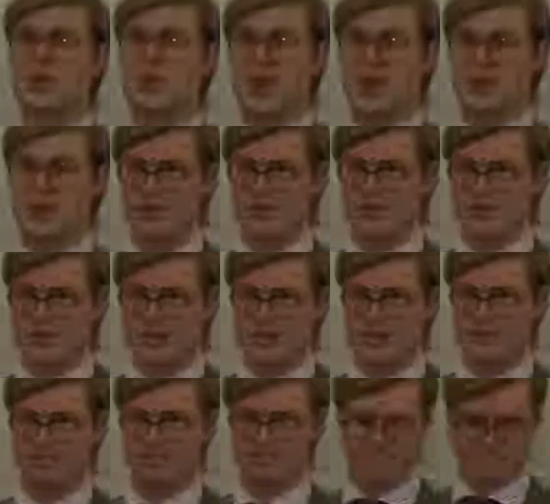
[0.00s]
great to
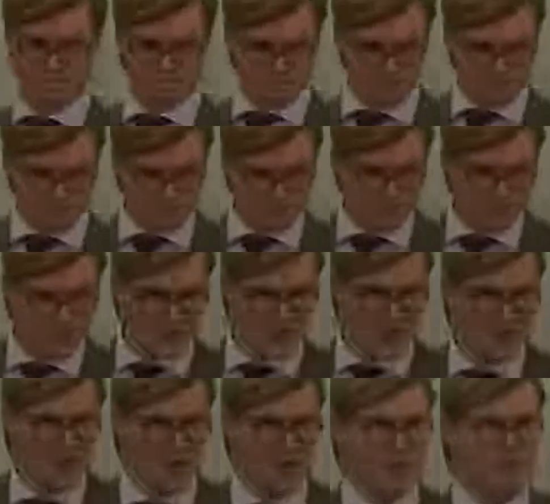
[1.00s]
see.
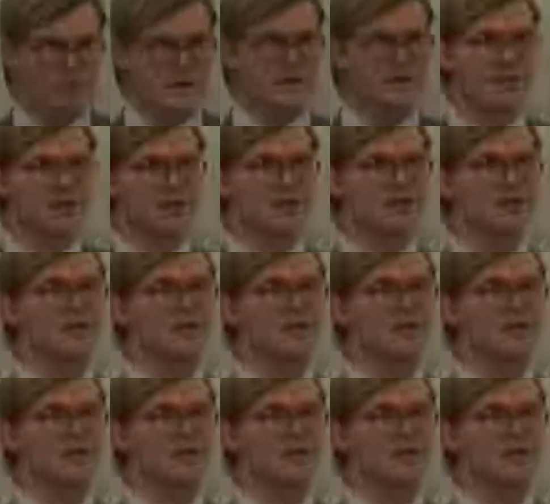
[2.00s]
But